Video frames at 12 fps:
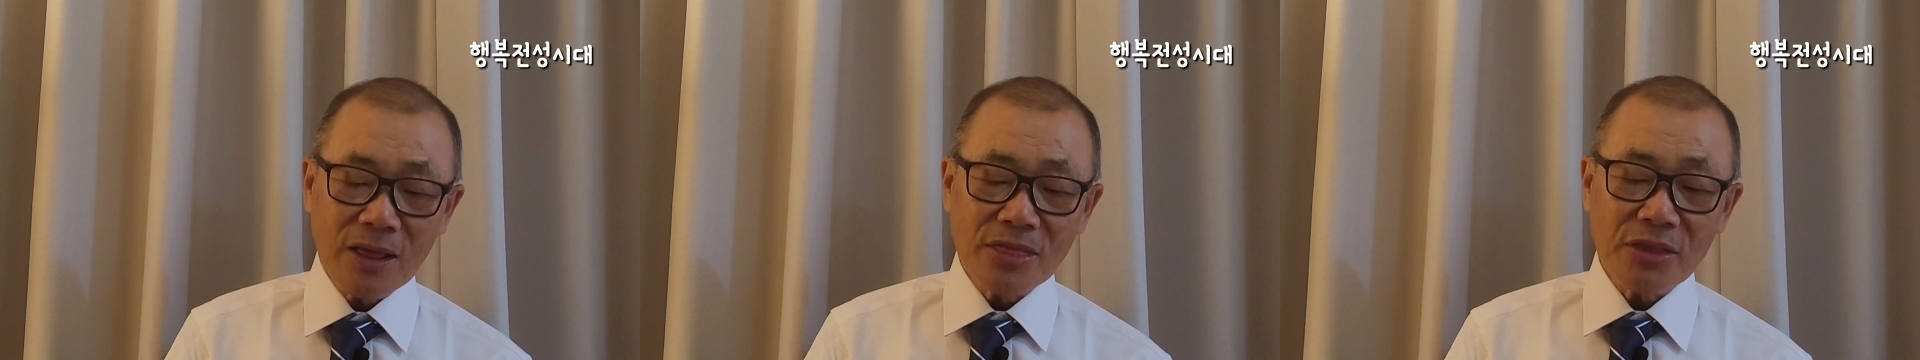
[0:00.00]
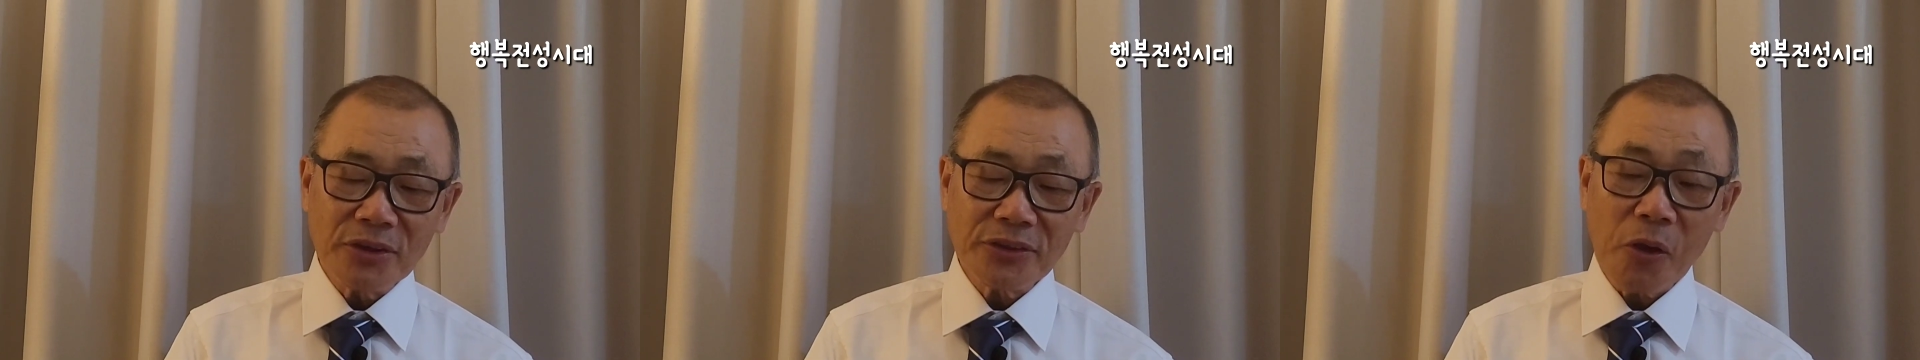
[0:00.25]

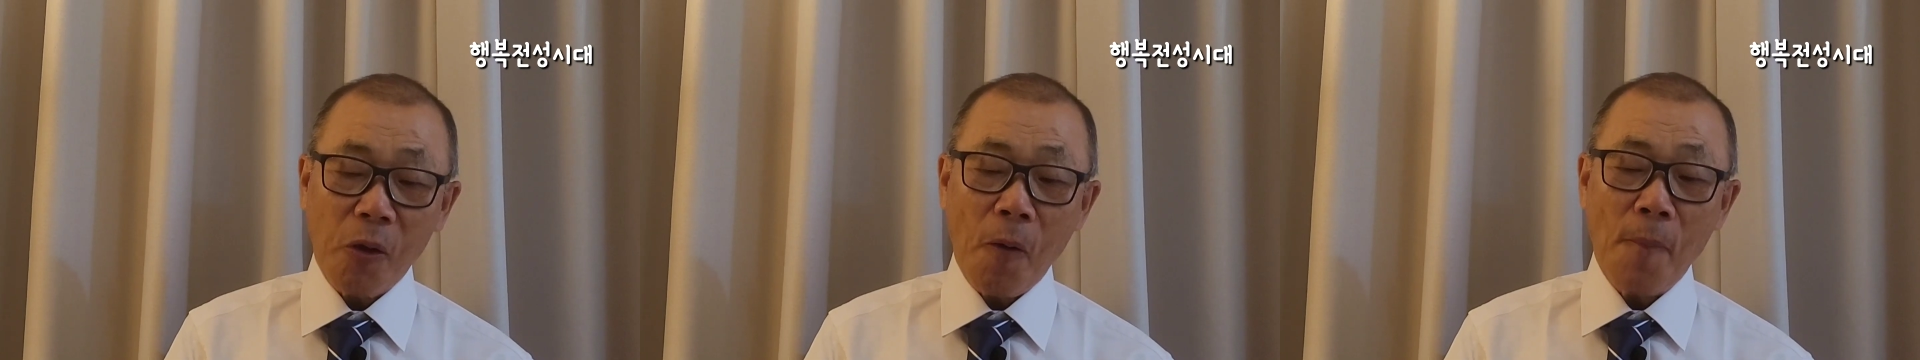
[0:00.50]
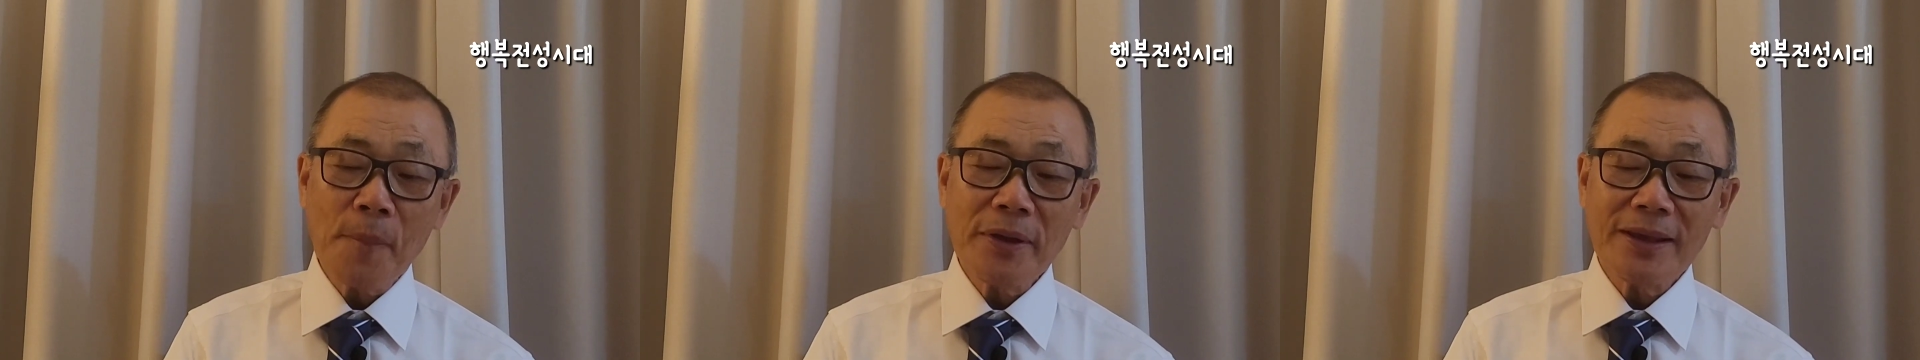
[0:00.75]
The
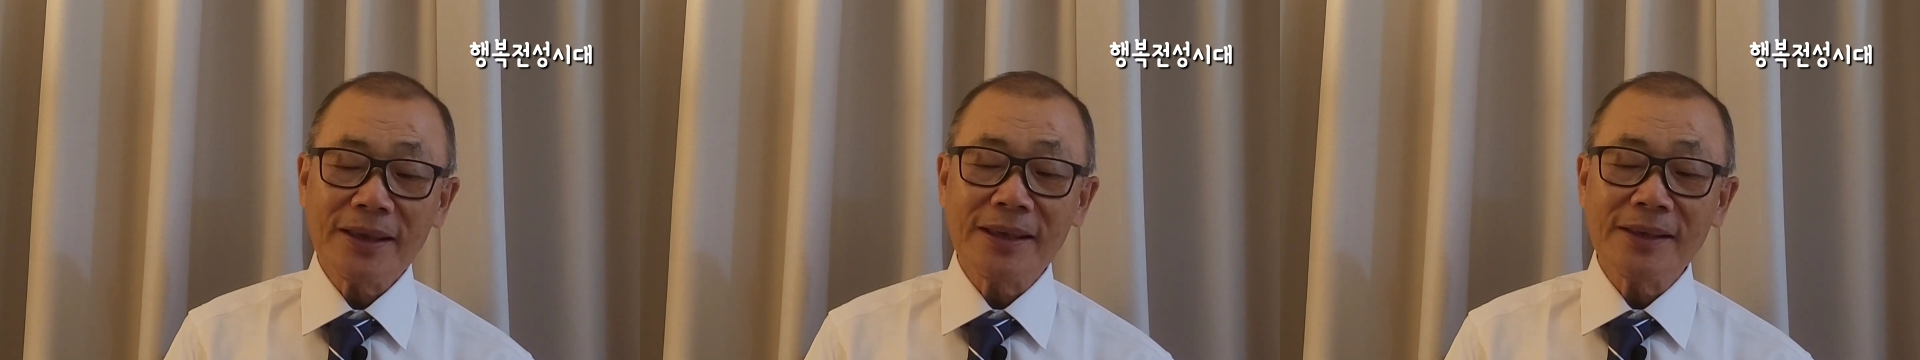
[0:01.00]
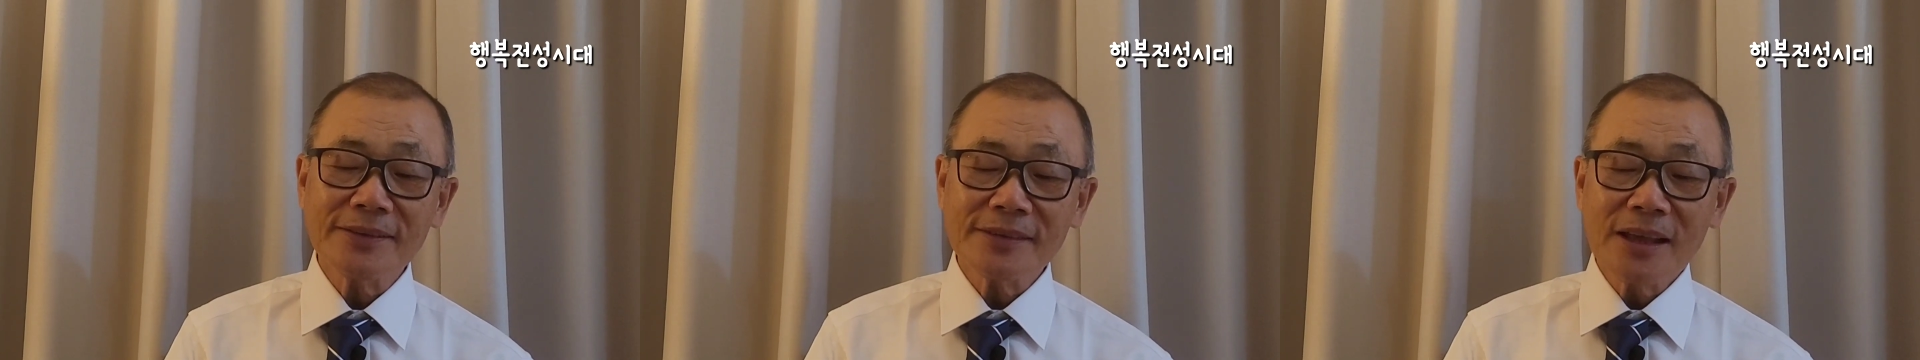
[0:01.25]
term
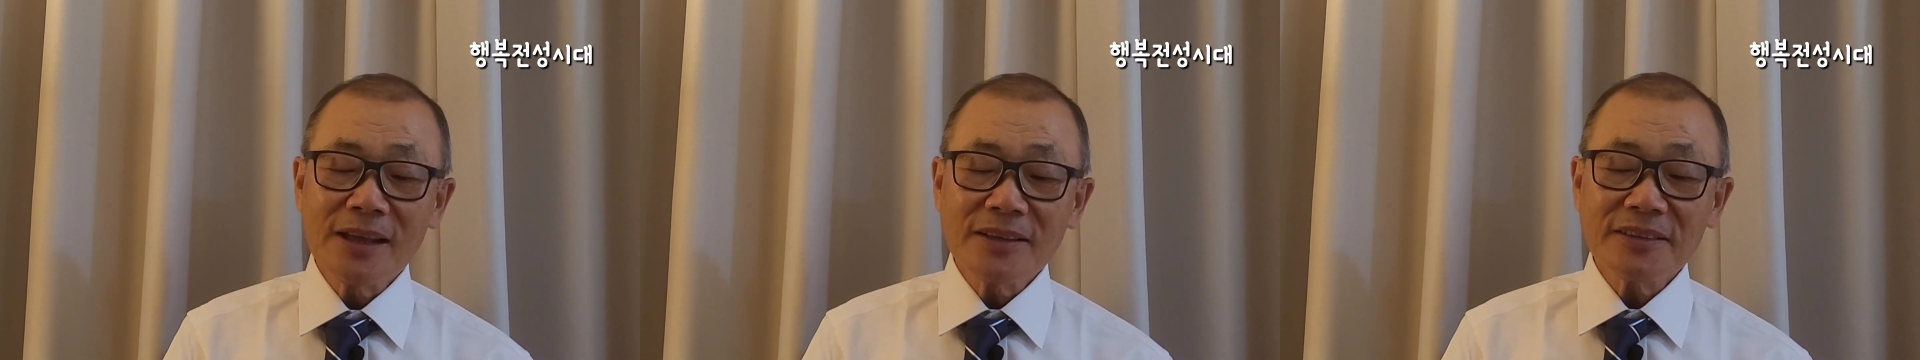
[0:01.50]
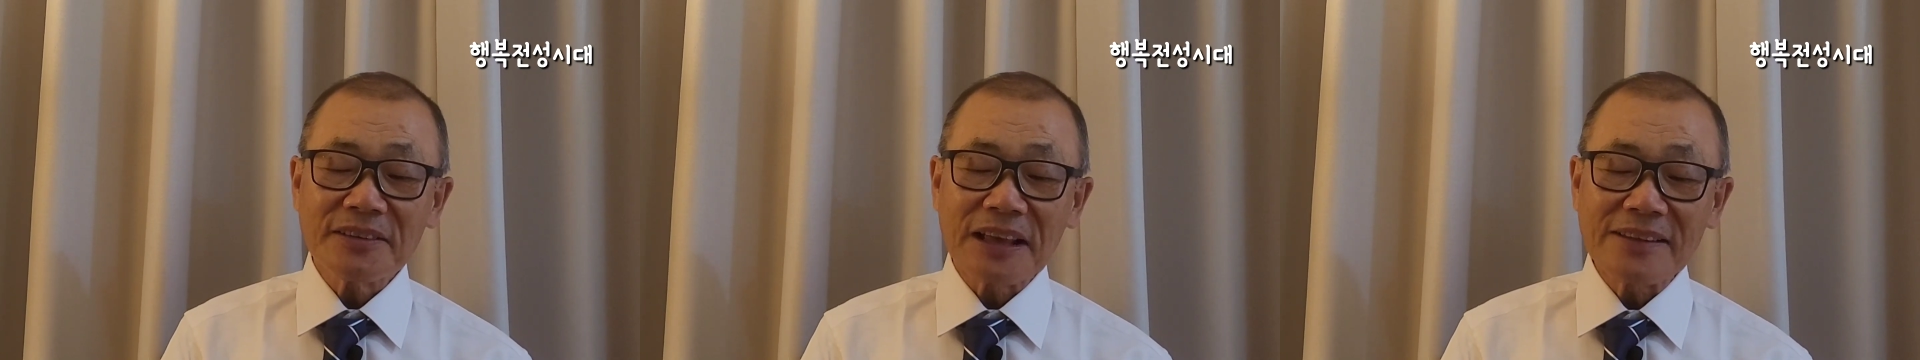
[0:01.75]
is
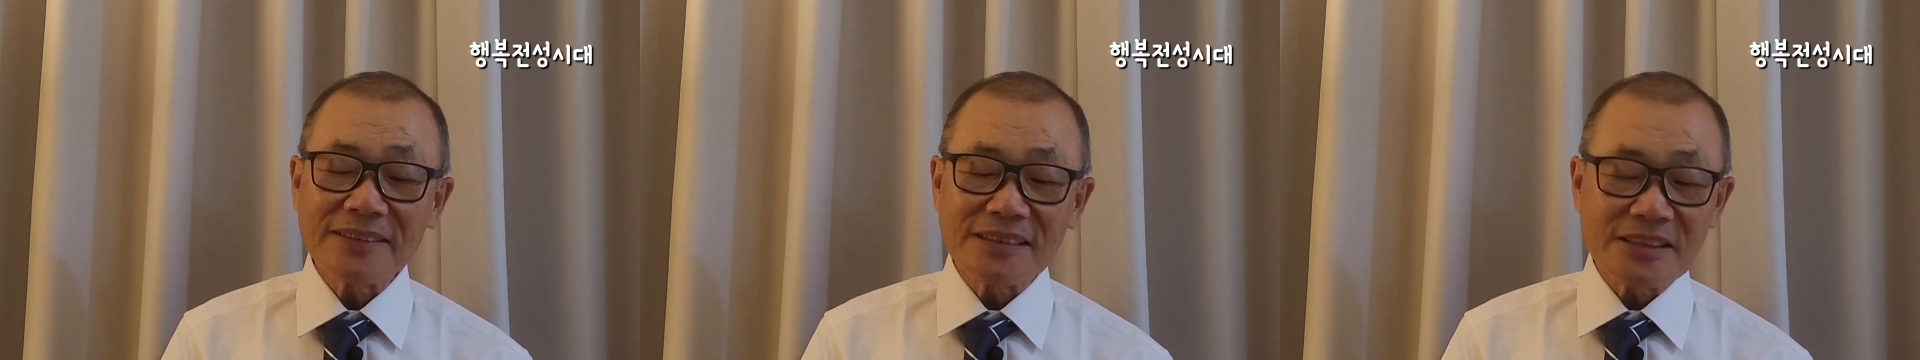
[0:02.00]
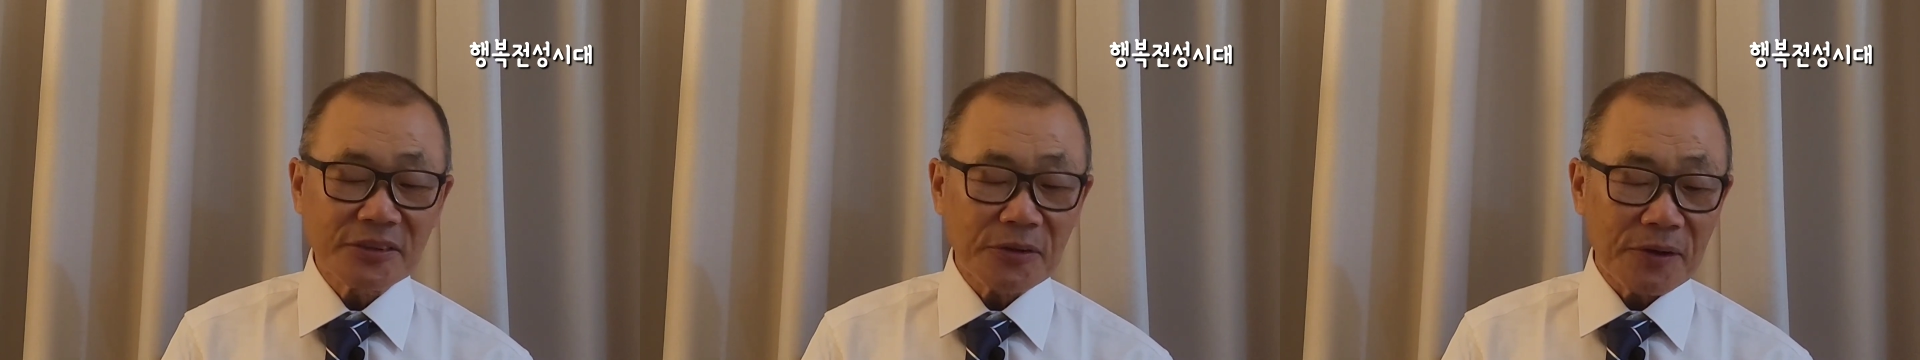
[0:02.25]

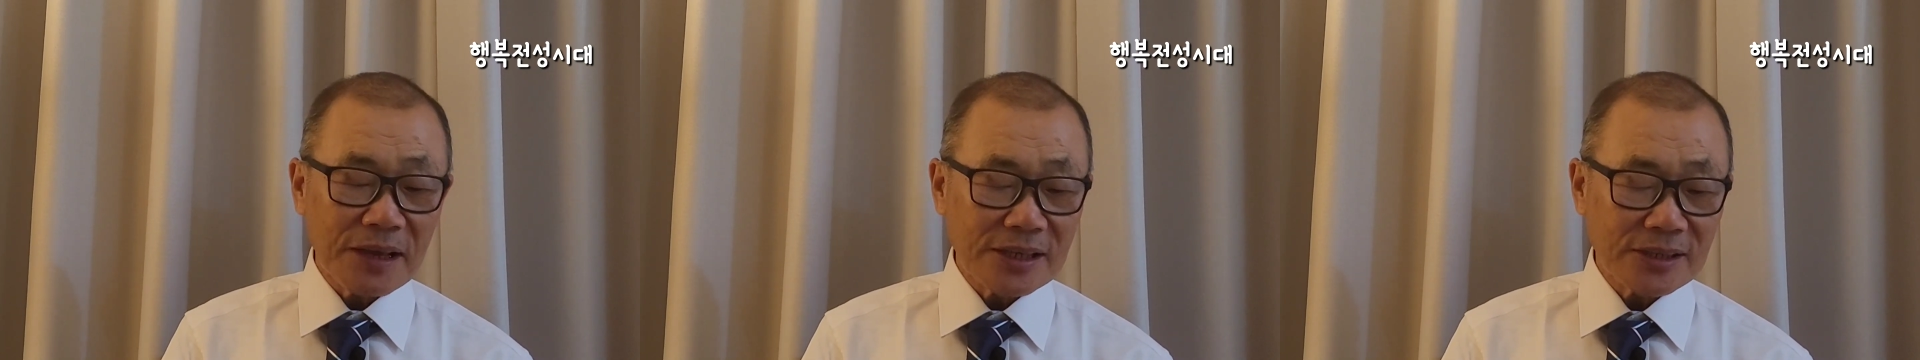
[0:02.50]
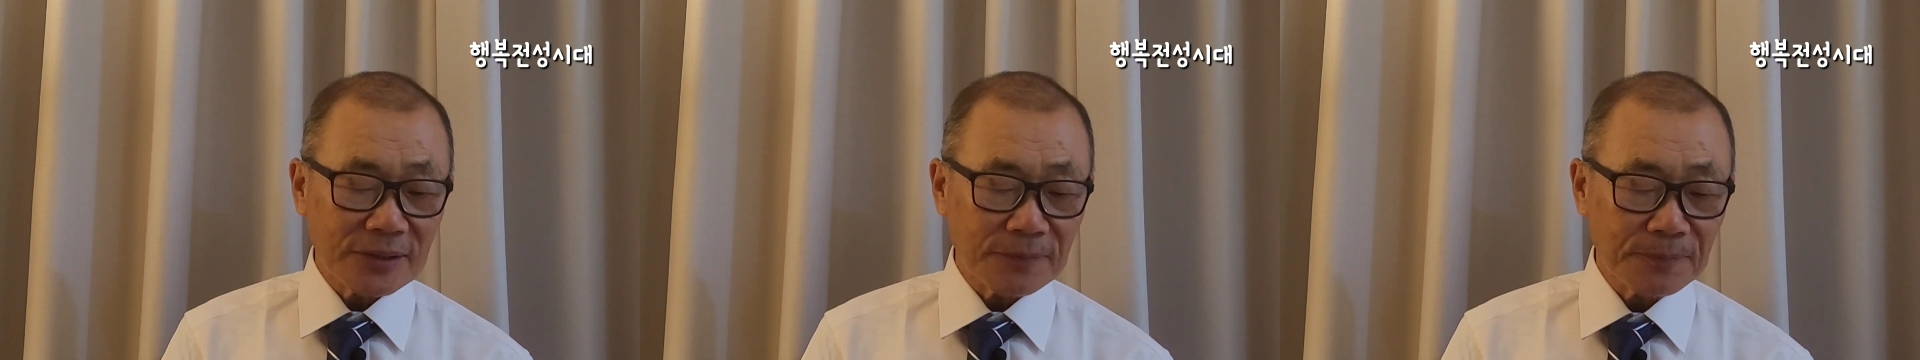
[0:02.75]

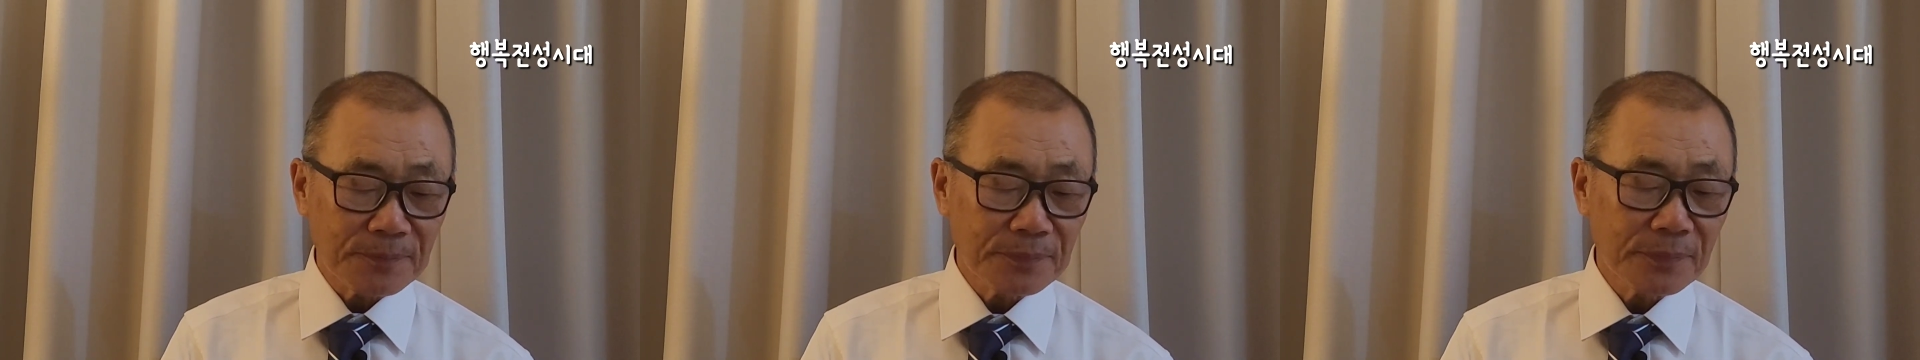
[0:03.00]
transliteration.